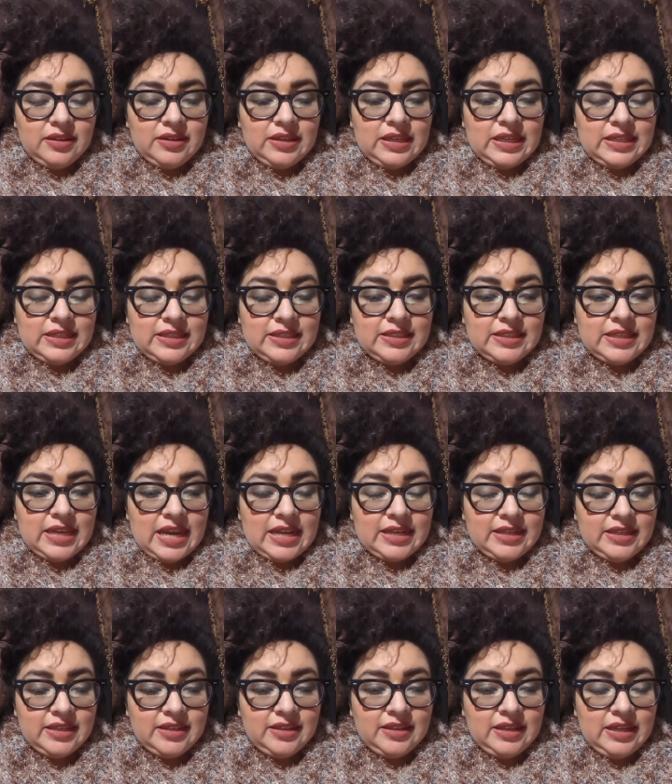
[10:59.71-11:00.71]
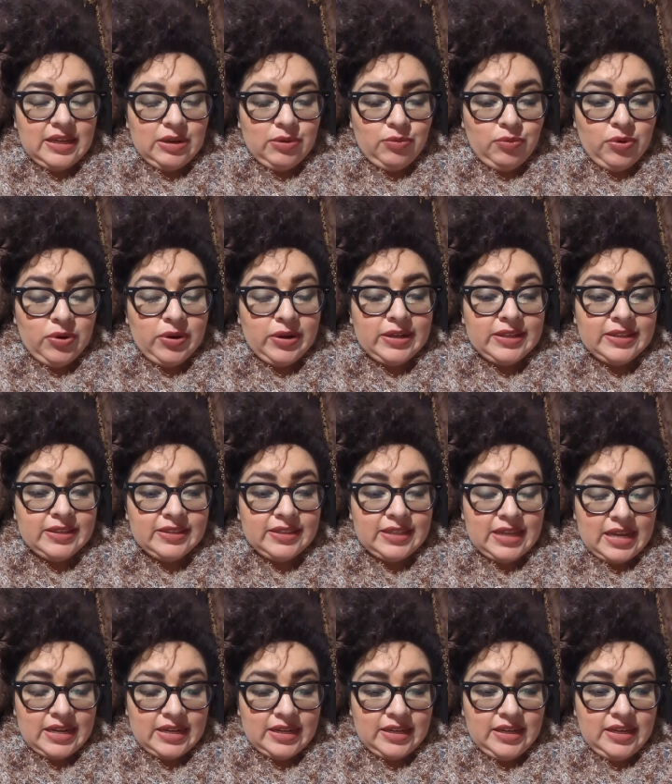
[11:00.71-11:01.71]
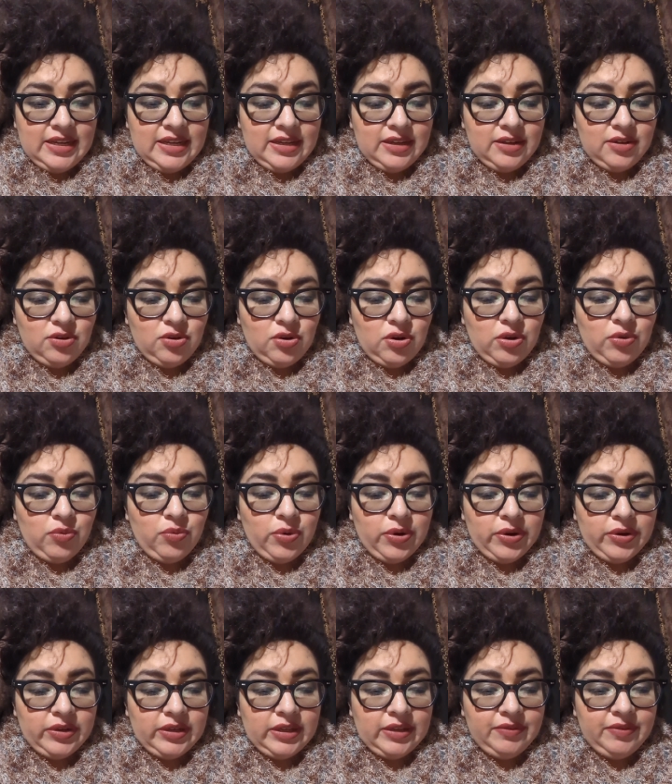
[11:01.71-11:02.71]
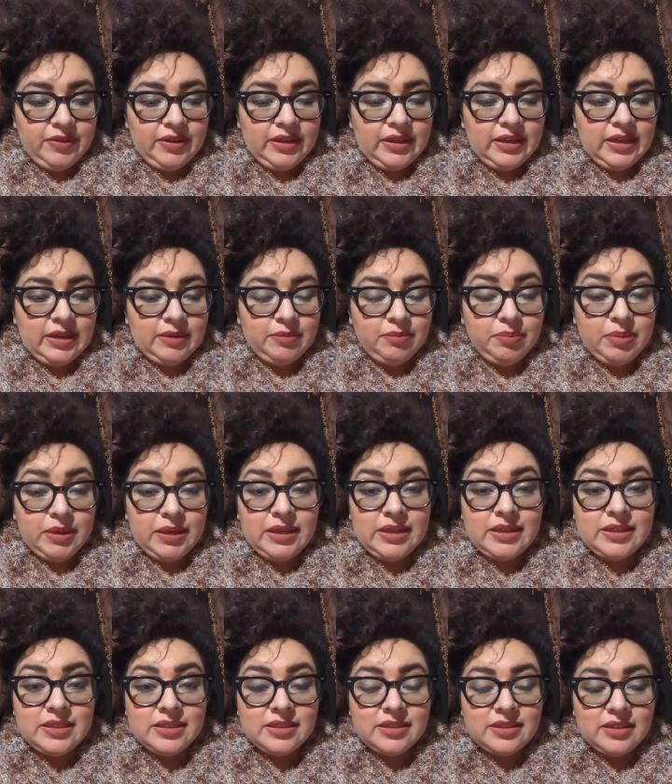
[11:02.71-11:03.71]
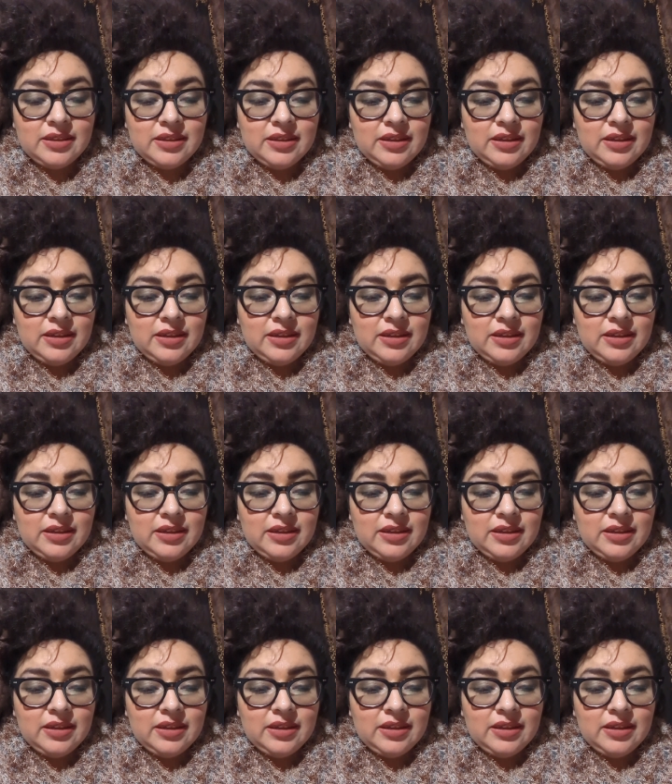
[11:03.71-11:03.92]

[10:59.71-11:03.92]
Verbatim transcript: insanity and we're in sanity, and we're living in peace.